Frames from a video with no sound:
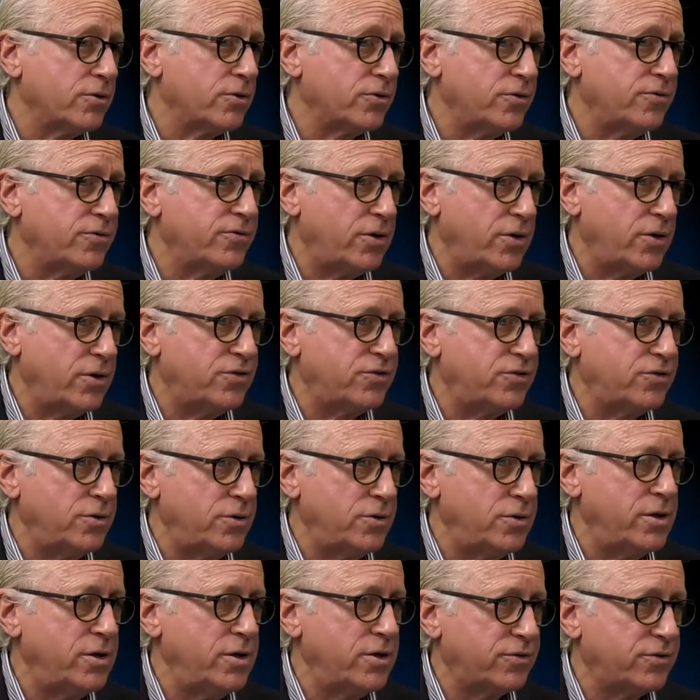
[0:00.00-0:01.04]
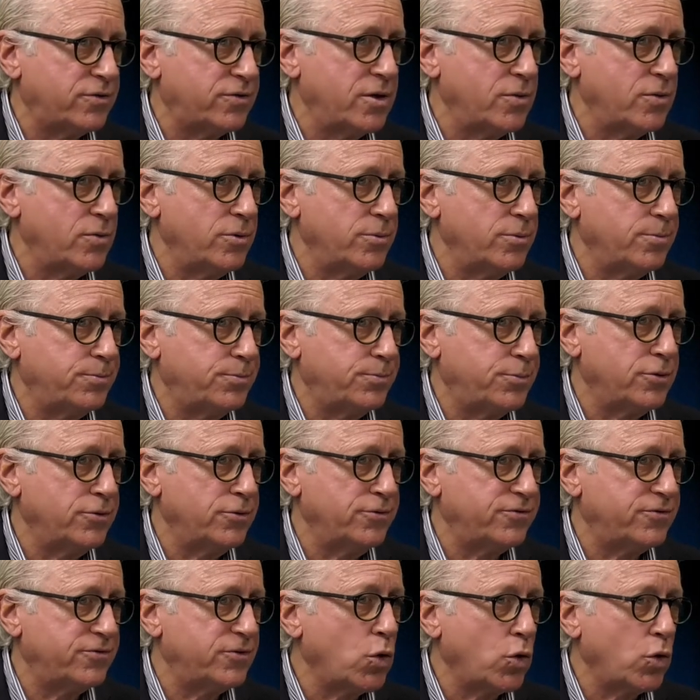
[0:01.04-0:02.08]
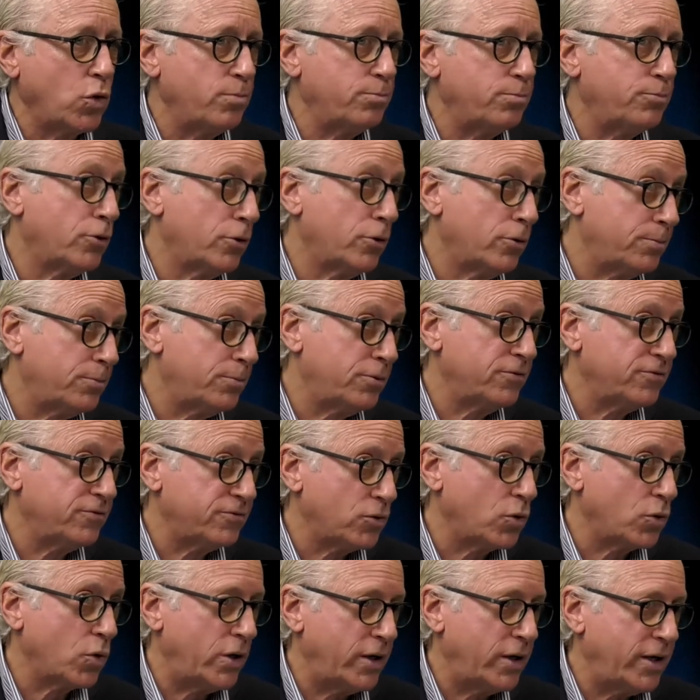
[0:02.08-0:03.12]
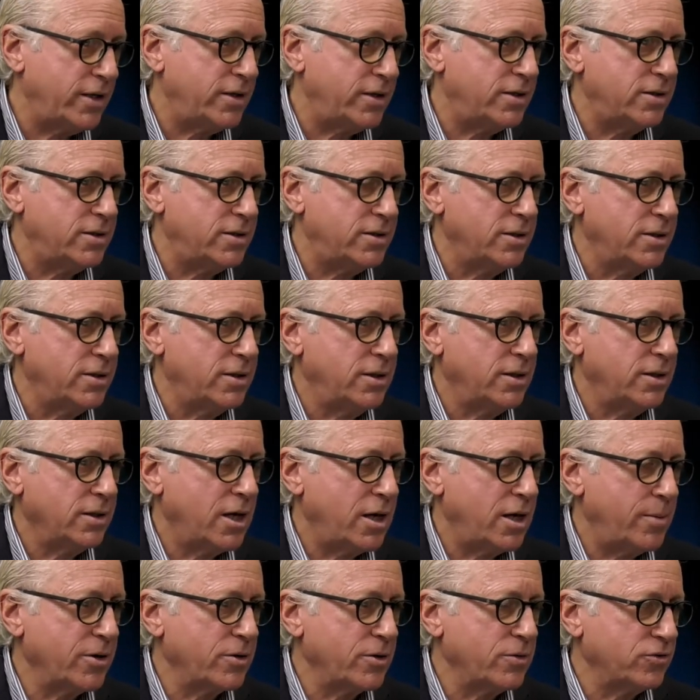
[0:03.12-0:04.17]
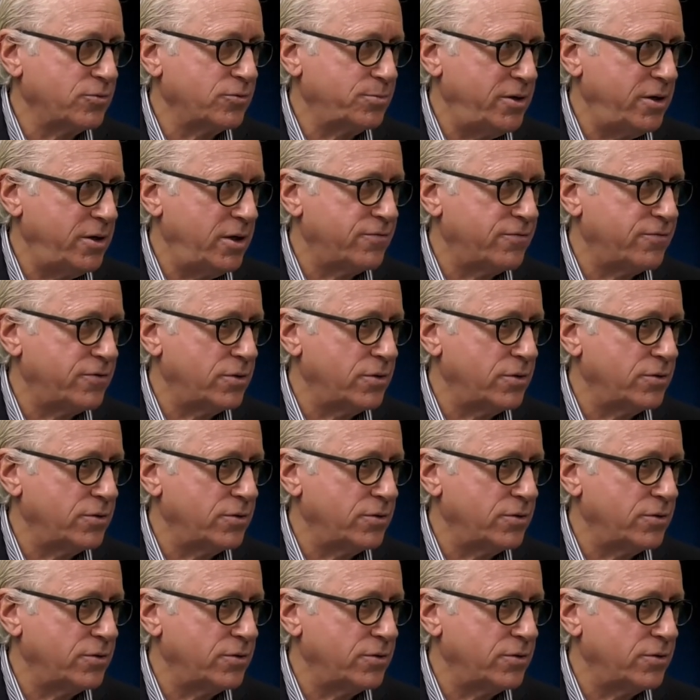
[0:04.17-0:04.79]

are very serious. They were perfluorinated chemicals, PFOs.